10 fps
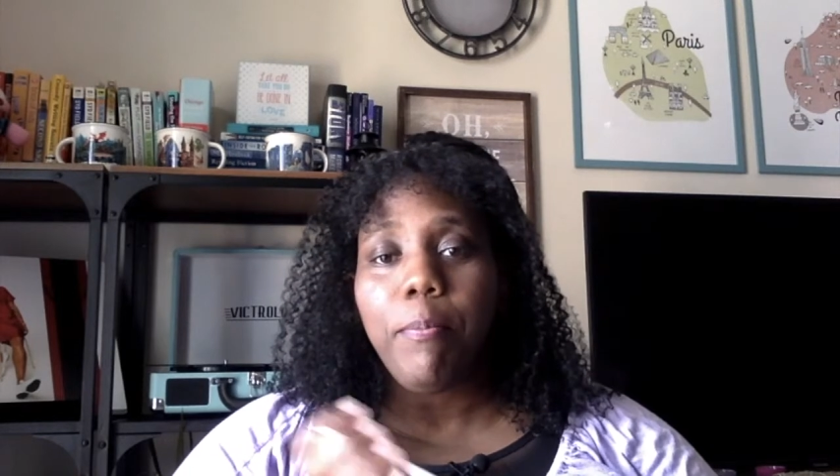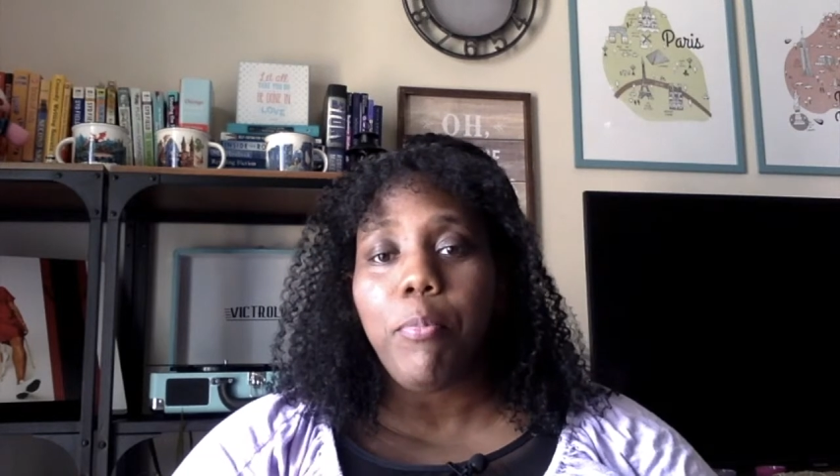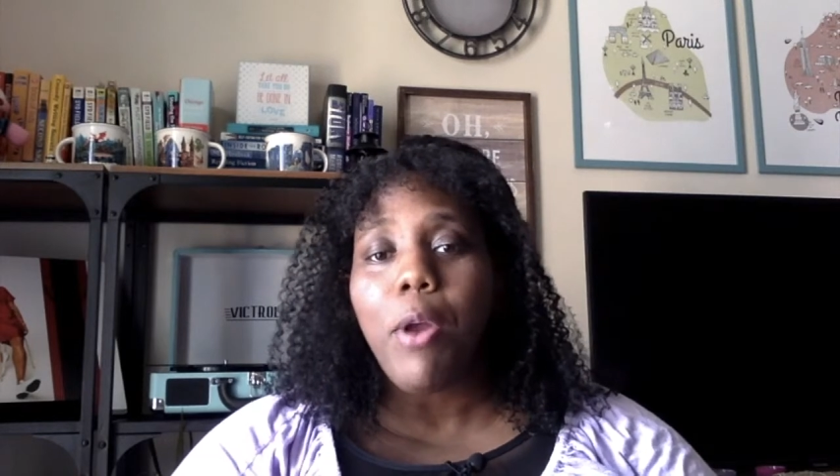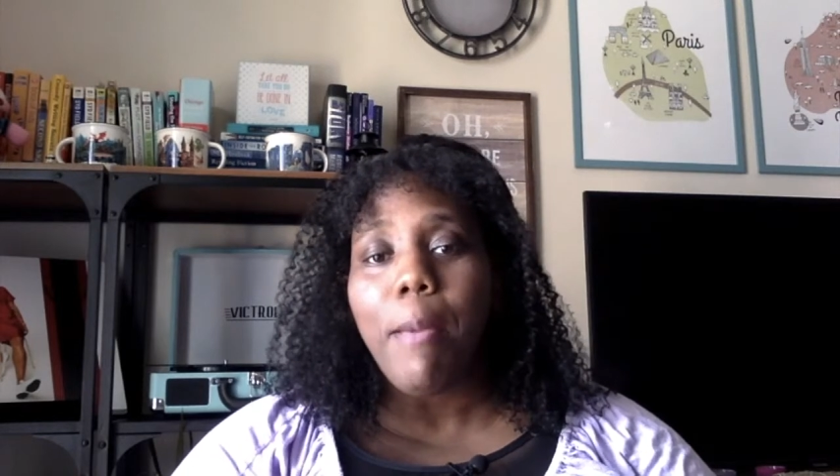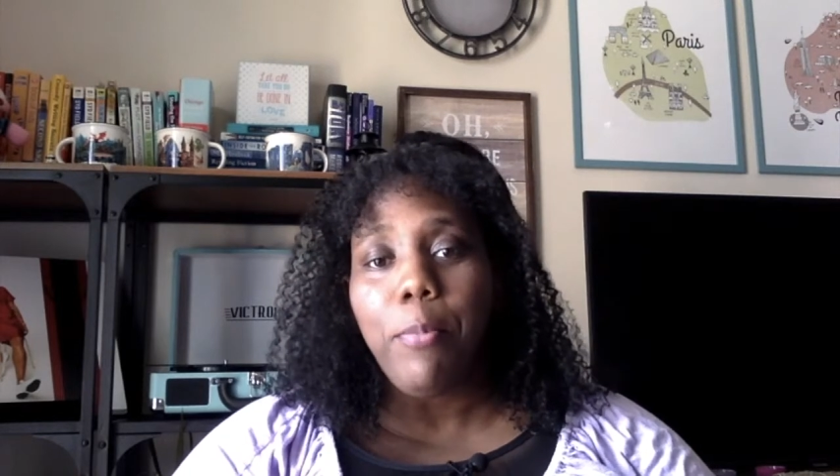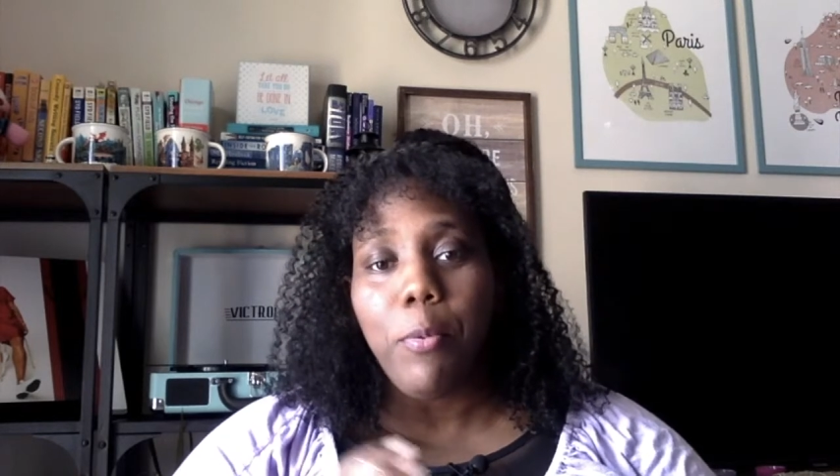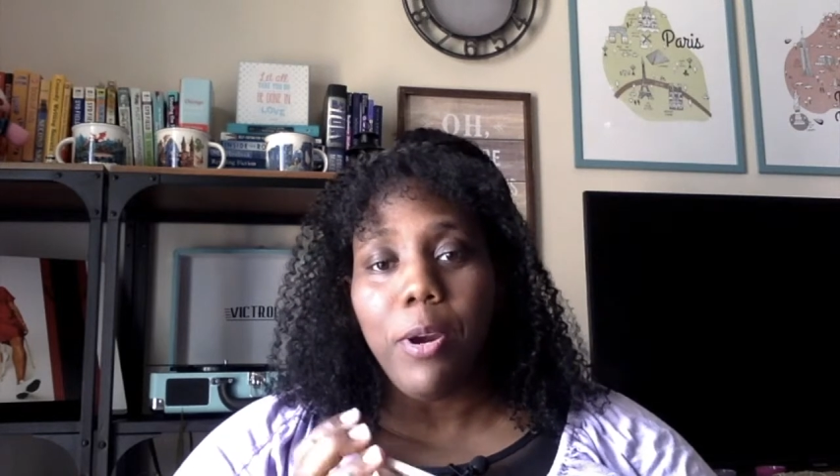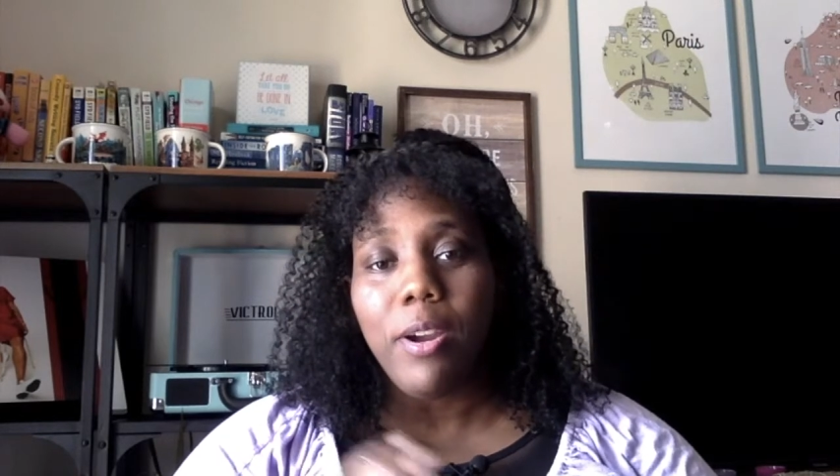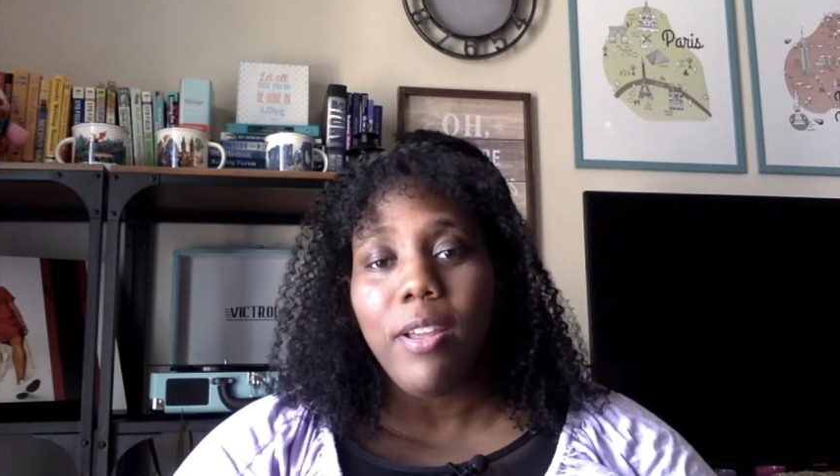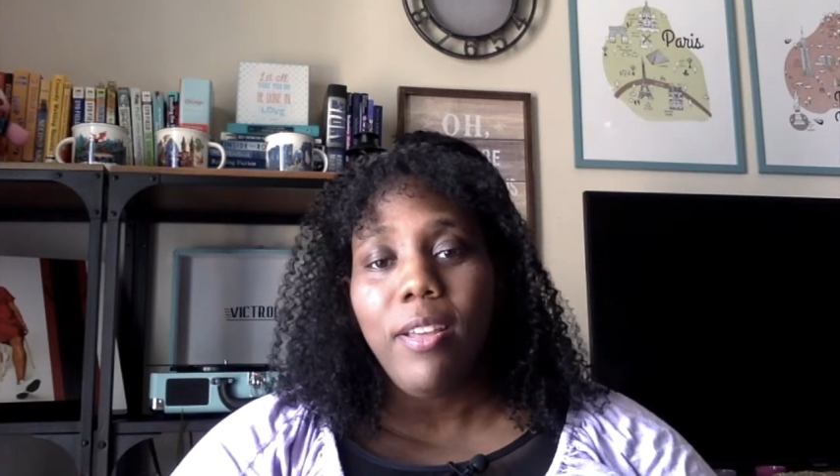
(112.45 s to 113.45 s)
prep
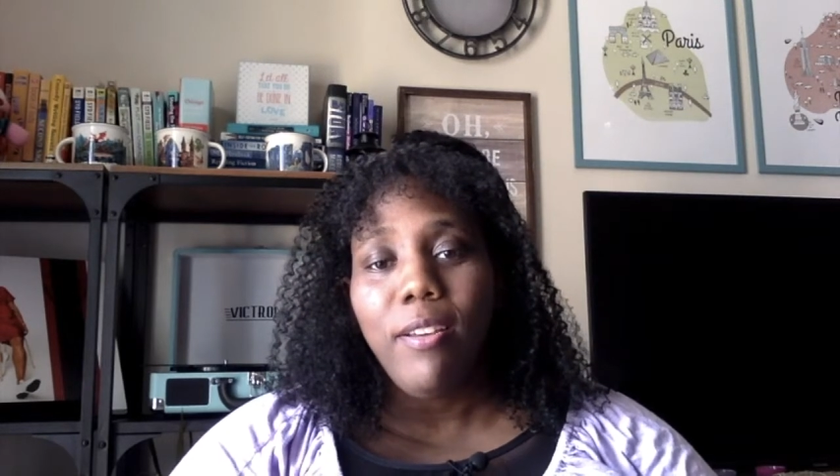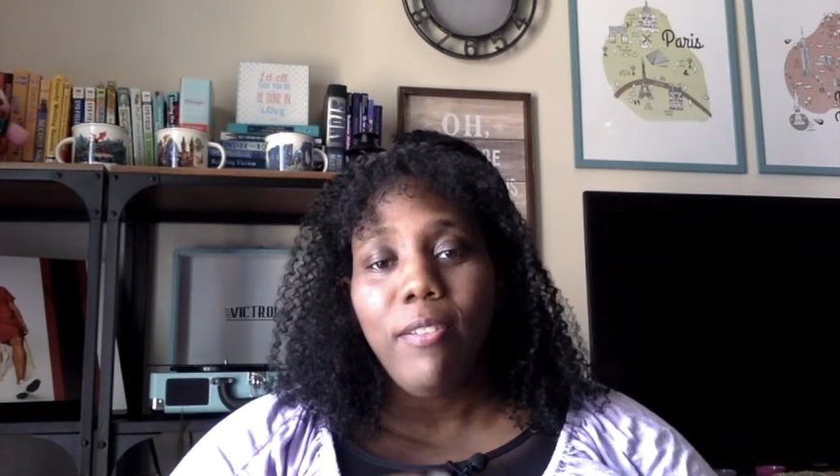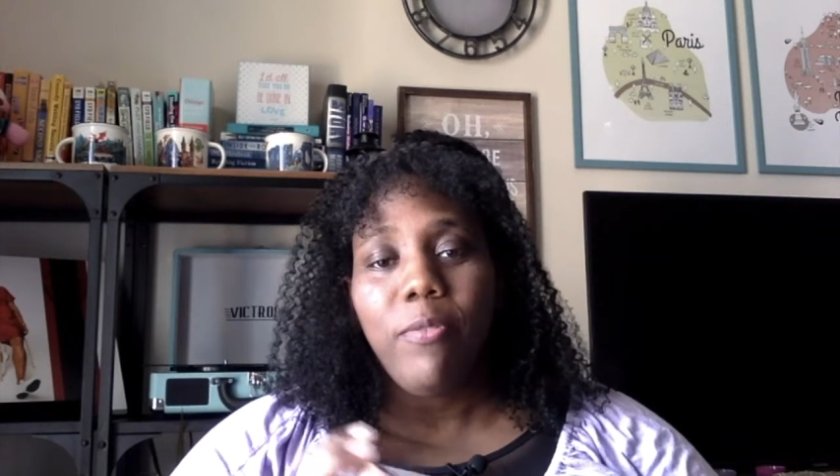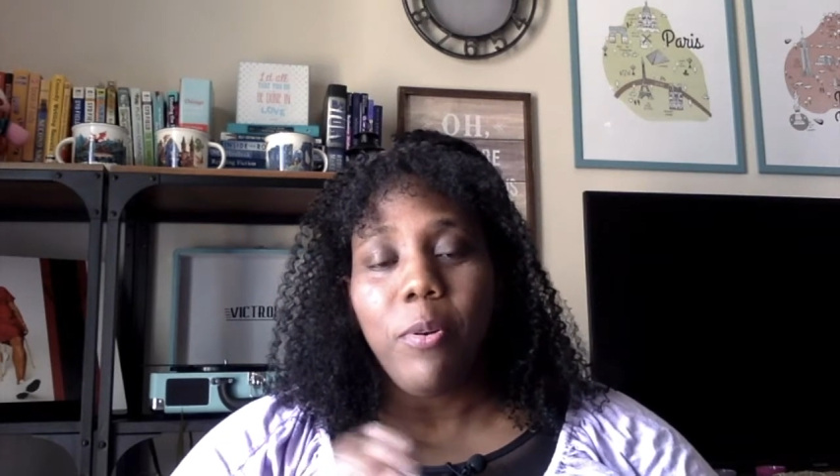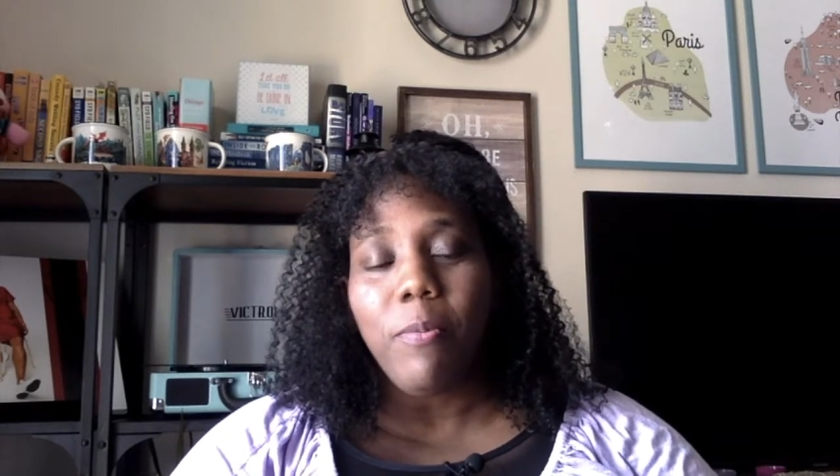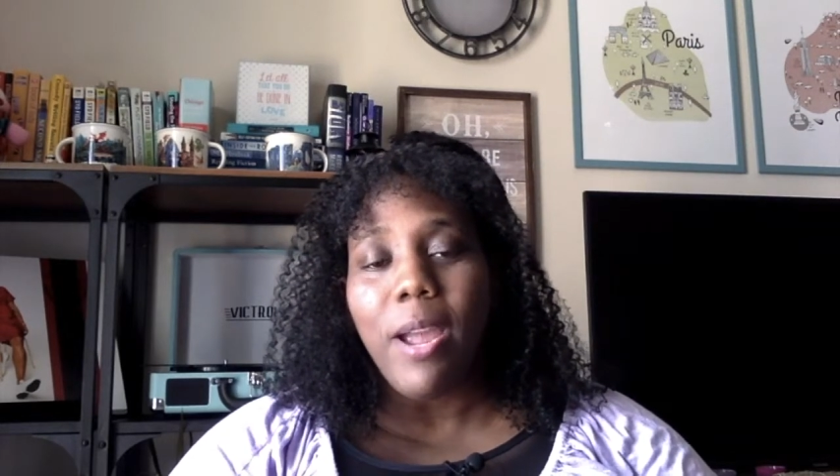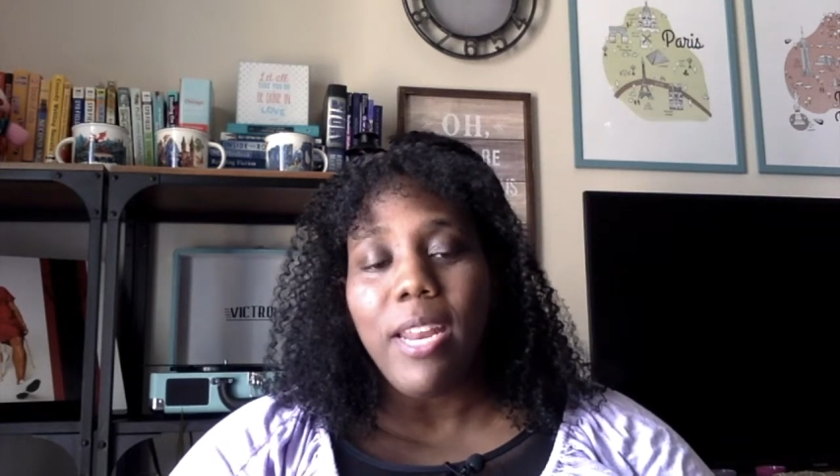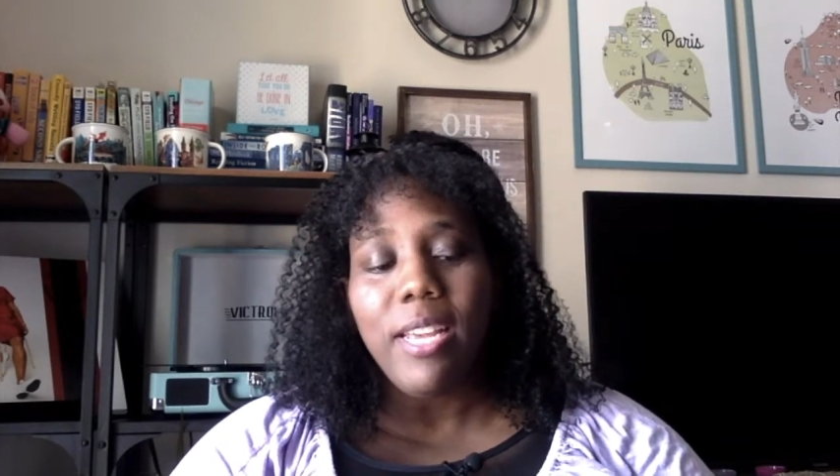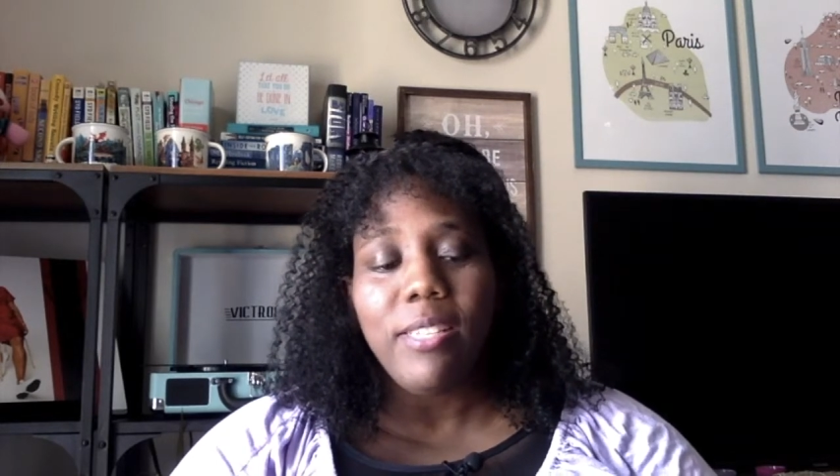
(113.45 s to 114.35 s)
work for writing.